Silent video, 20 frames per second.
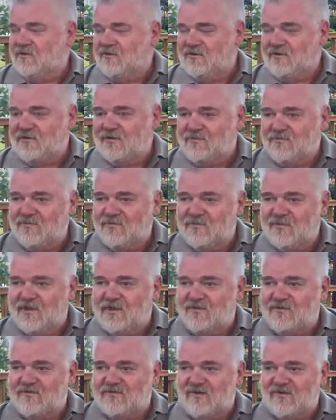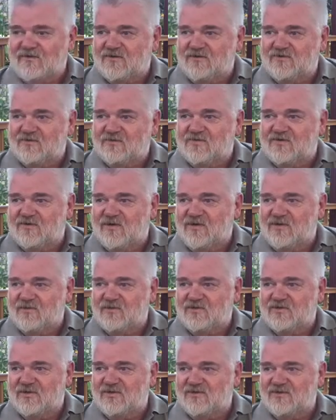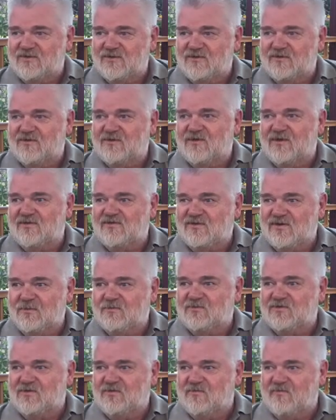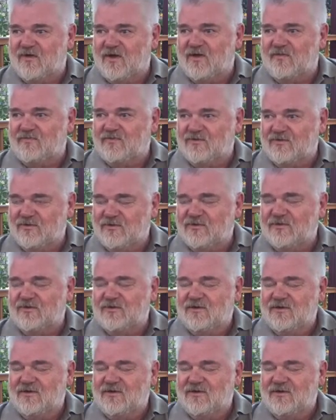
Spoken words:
That introduction to Australia was just a step too far for her.